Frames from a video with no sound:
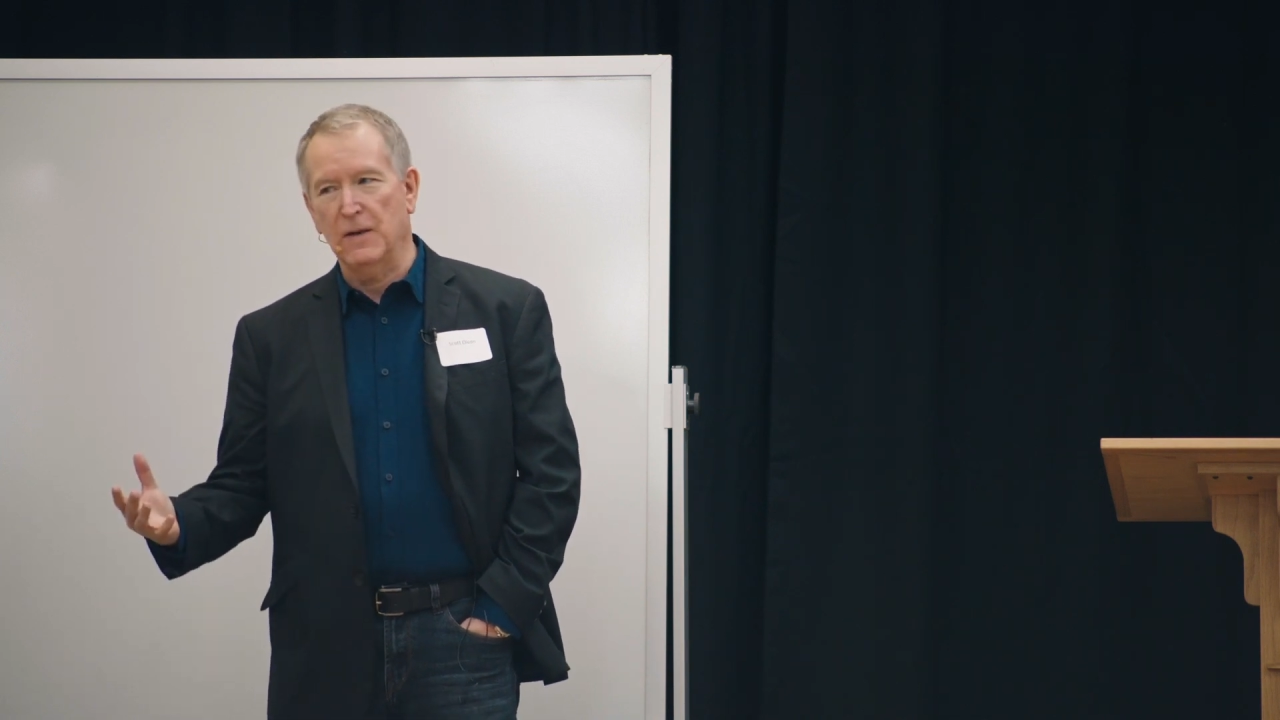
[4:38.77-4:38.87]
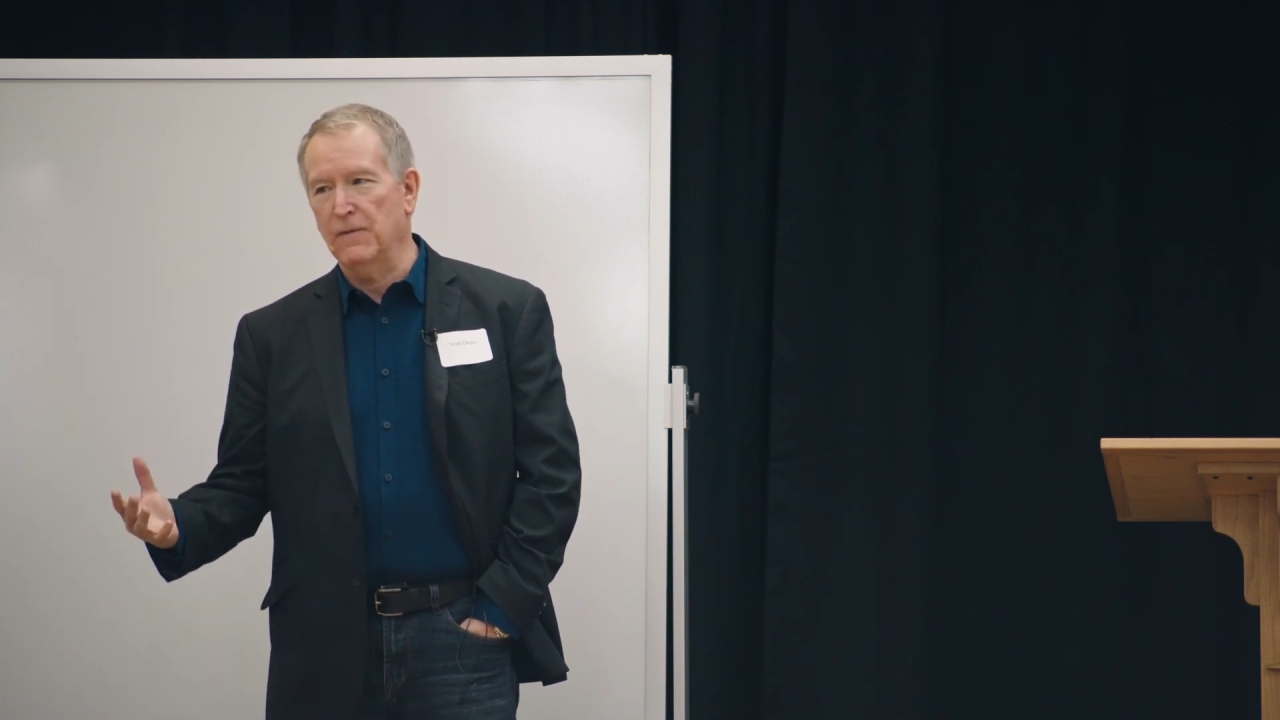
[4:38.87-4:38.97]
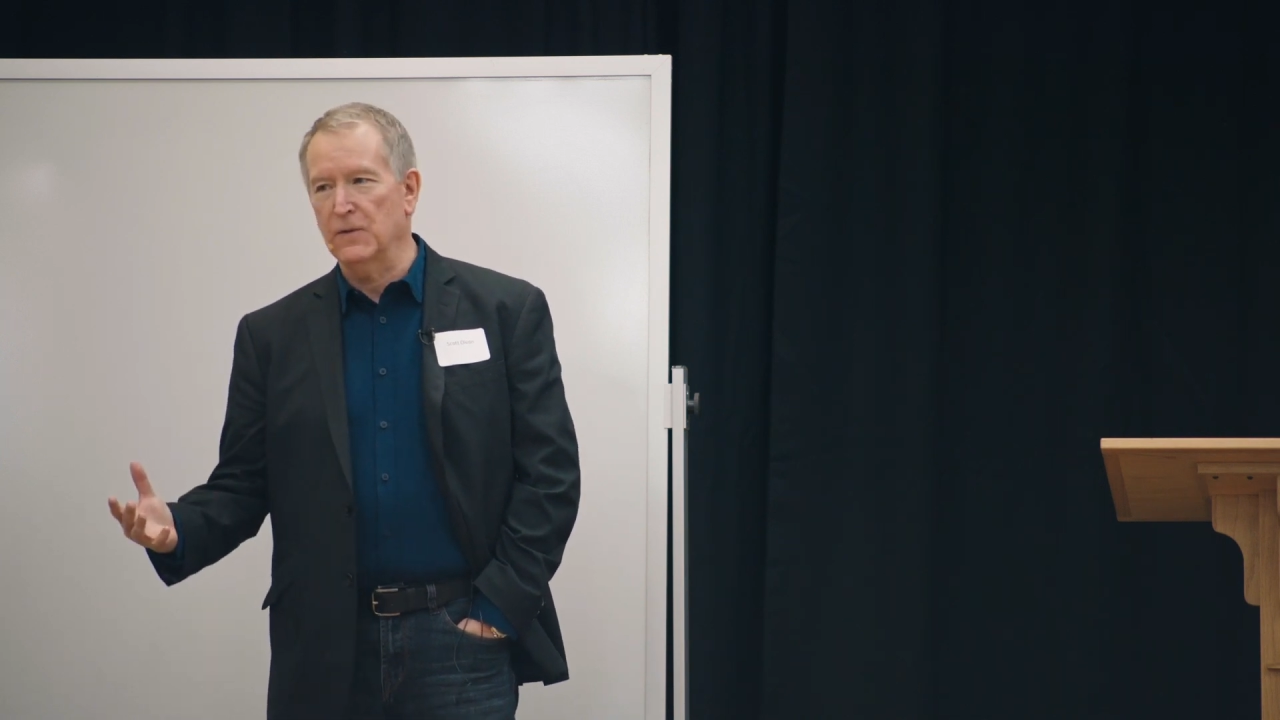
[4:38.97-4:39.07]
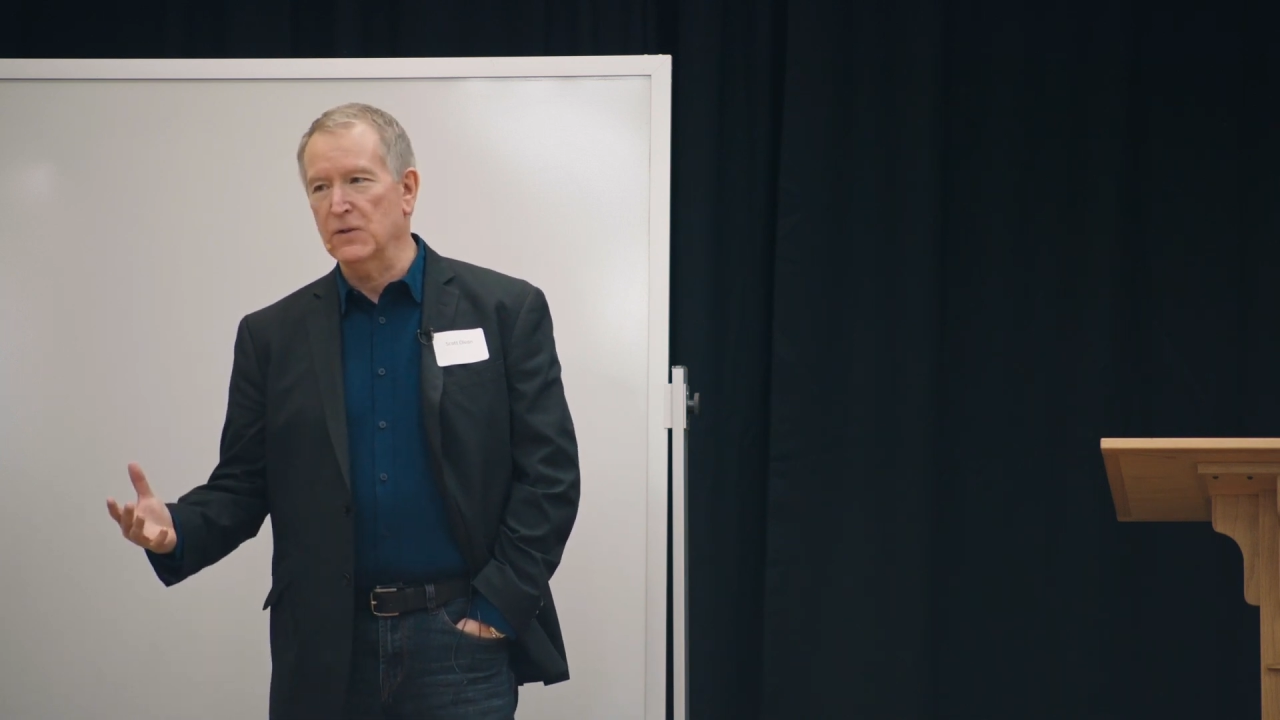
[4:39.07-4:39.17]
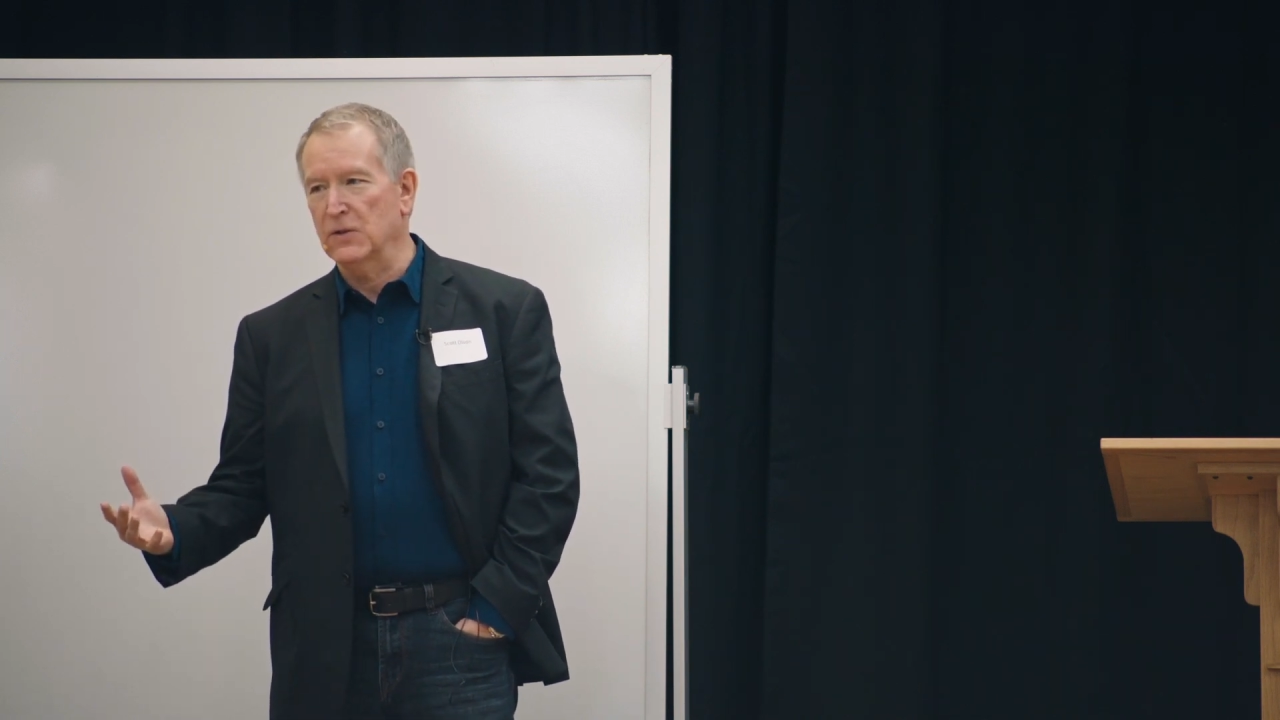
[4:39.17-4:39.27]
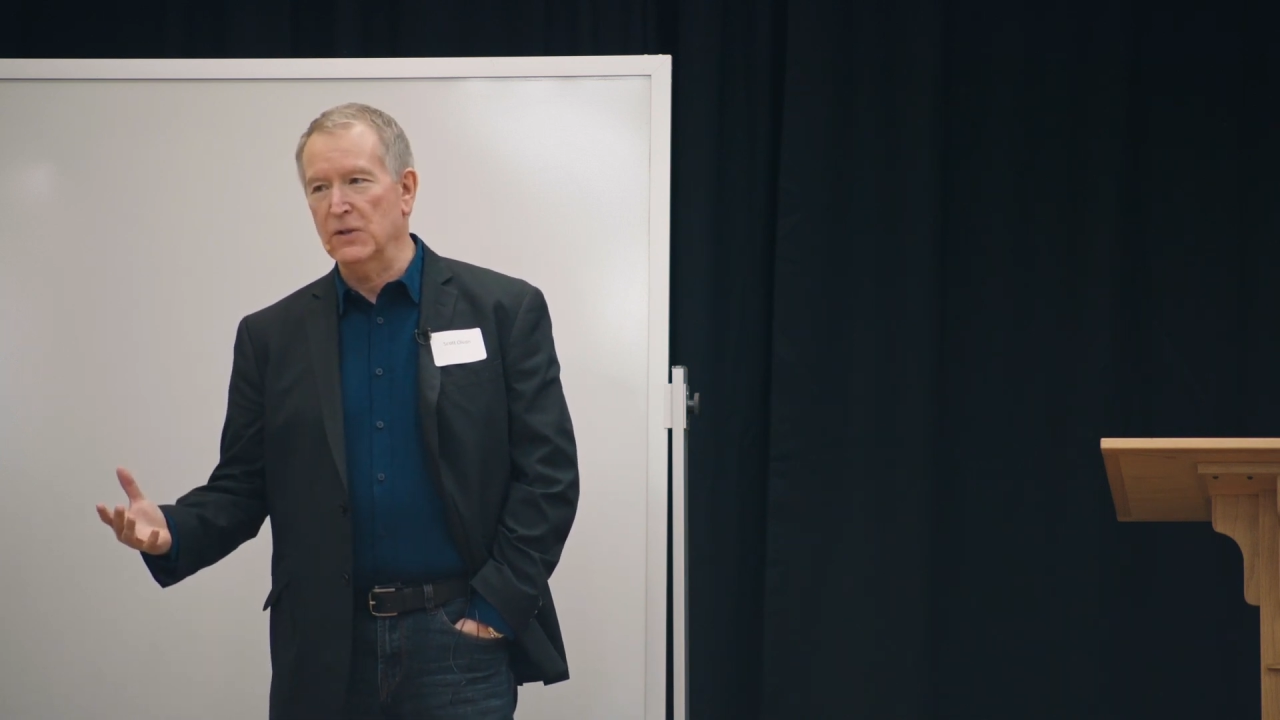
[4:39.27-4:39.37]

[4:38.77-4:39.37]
I feel so